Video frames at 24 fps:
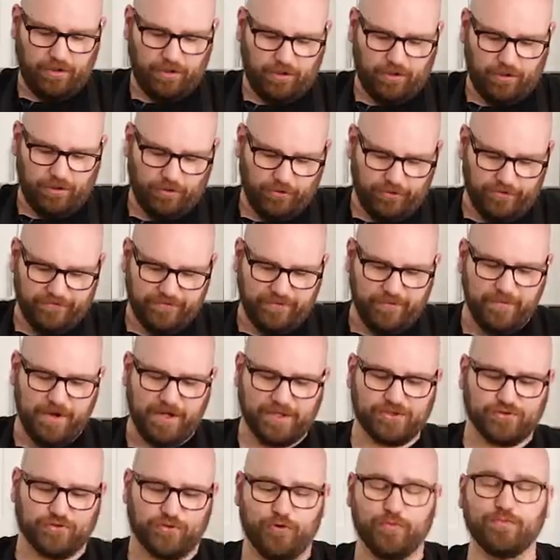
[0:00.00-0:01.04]
all of the
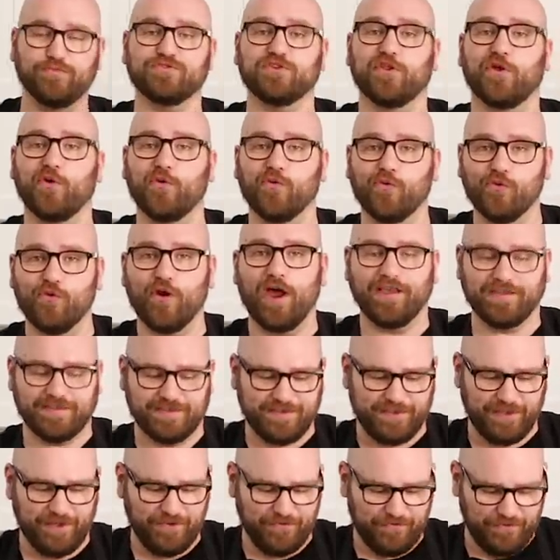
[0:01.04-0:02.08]
mushrooms, the
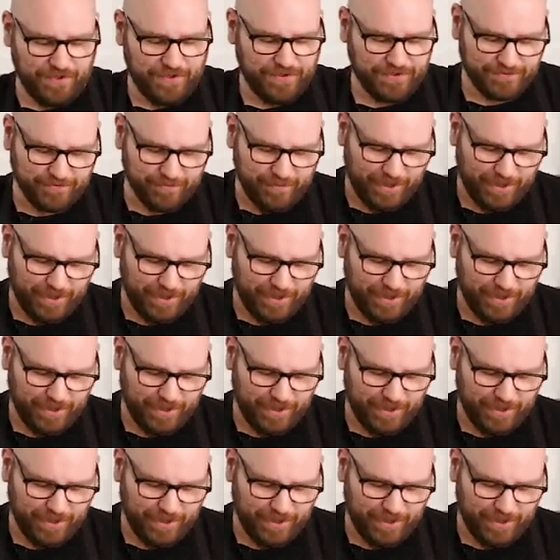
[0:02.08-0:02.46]
rest of these